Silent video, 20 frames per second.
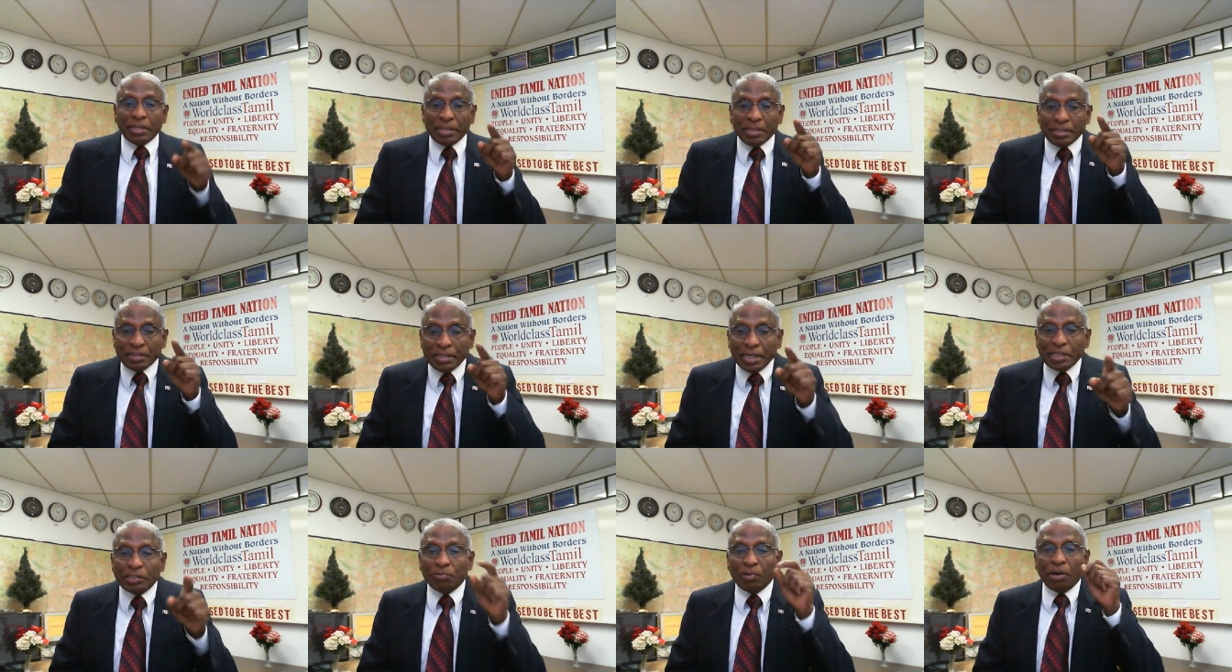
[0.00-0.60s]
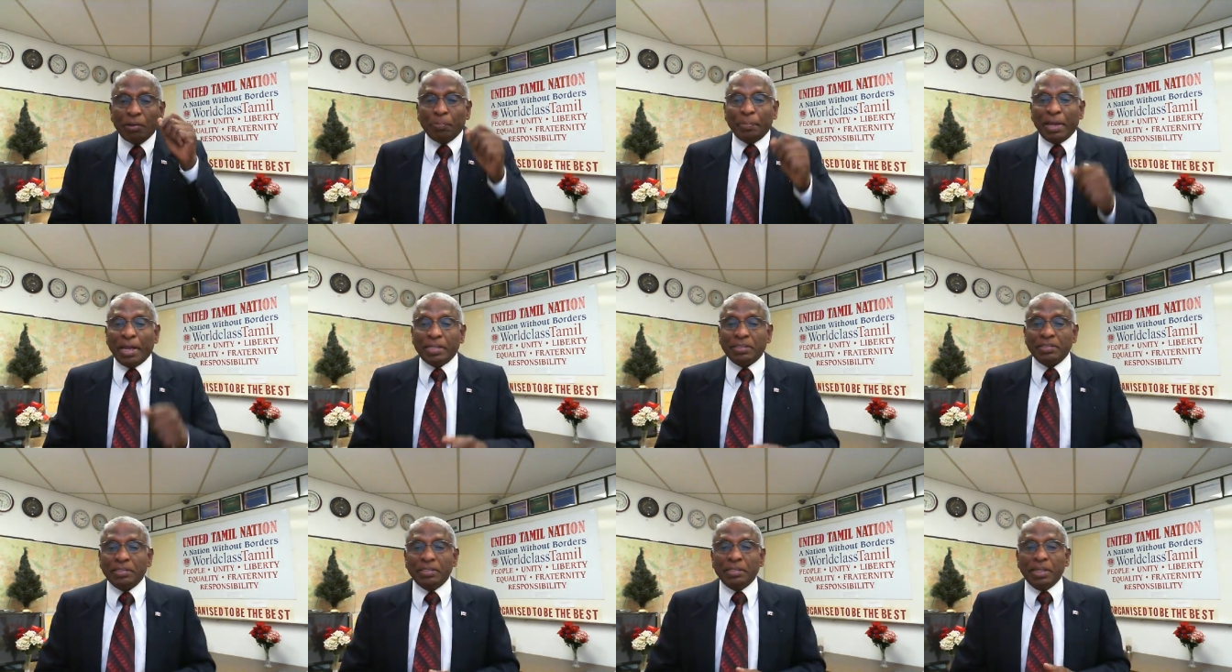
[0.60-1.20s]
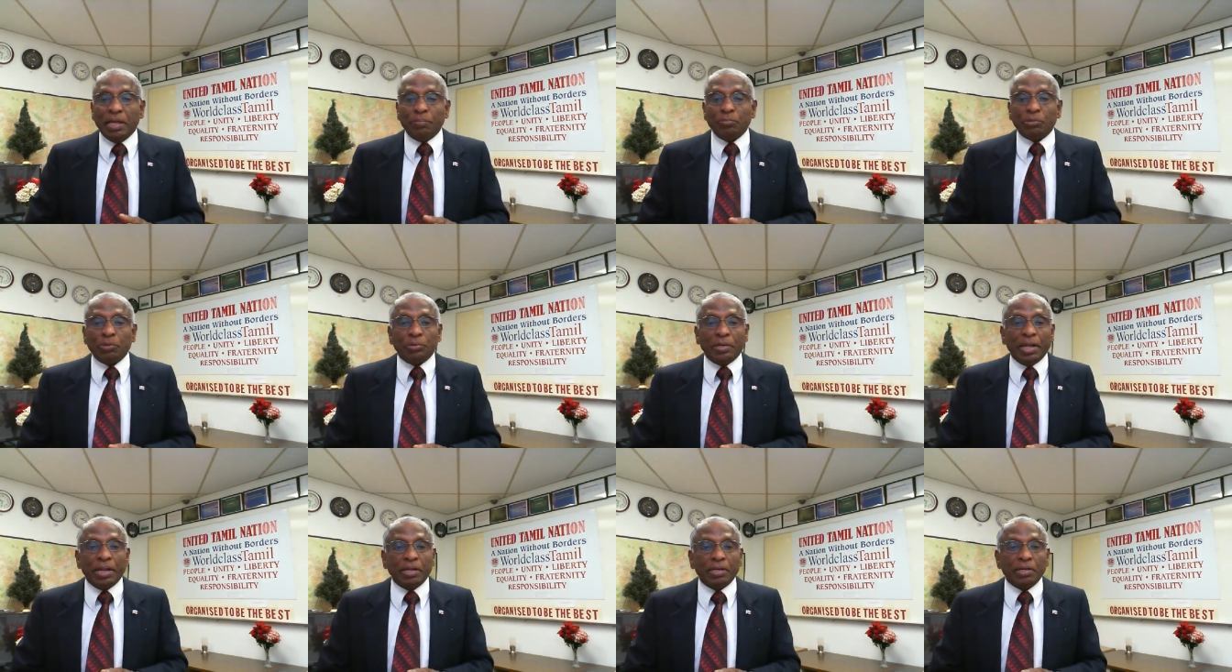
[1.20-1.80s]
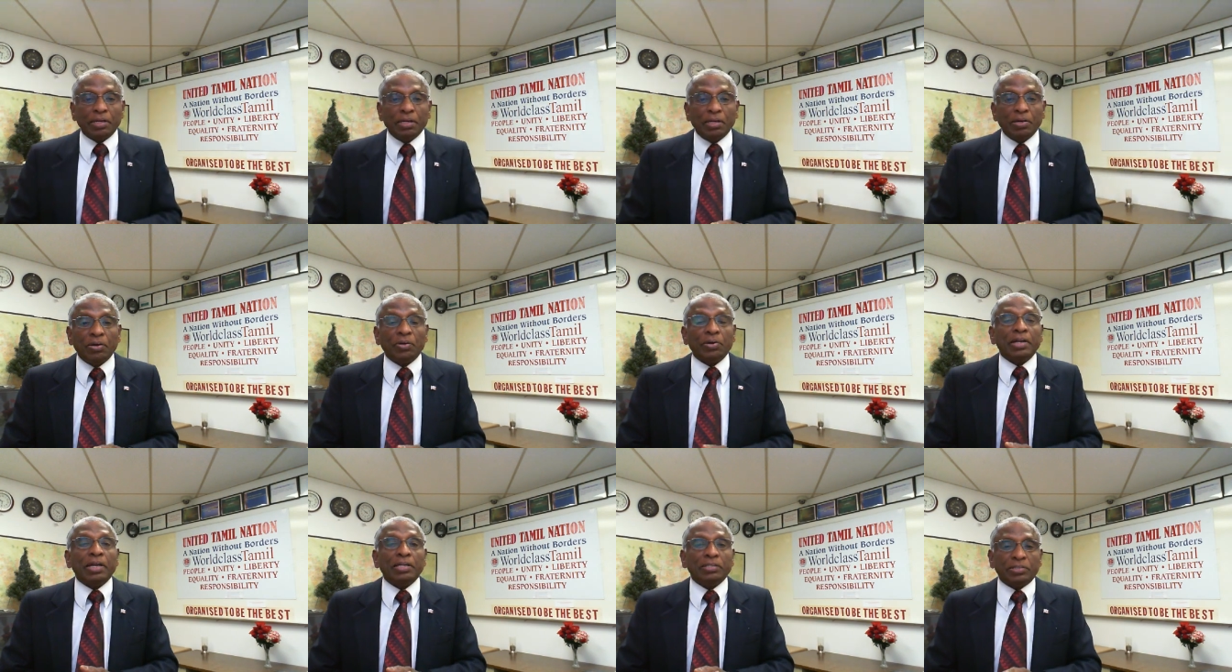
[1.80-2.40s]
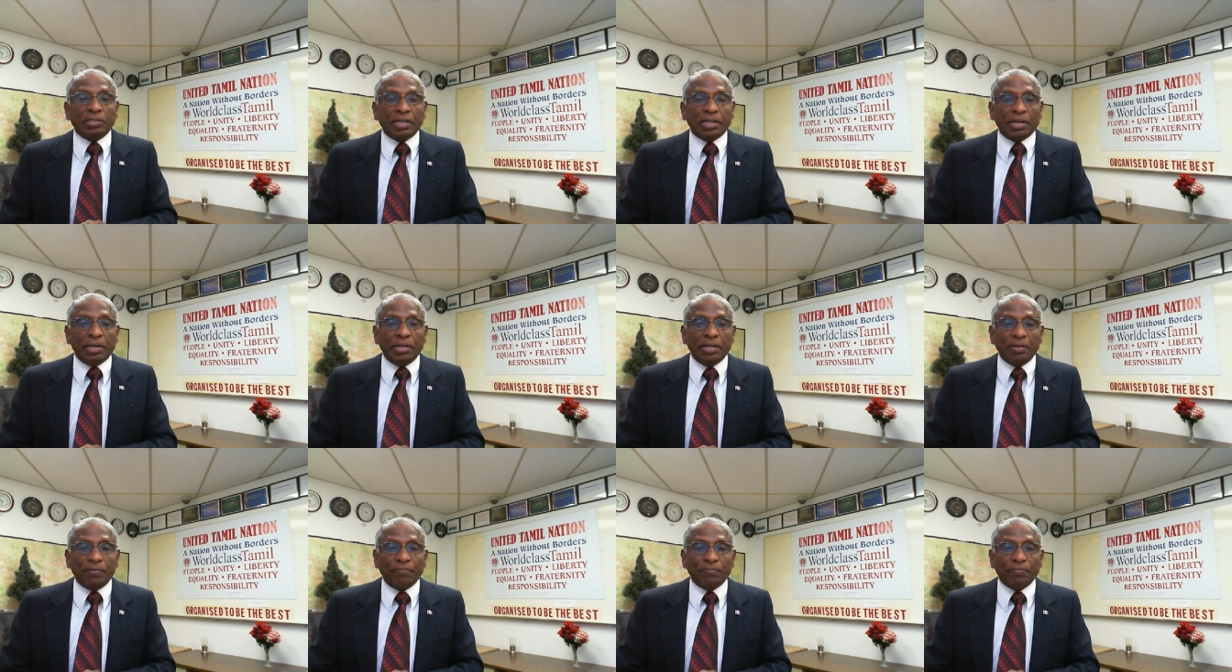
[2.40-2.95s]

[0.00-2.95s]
This will make them to think realistically.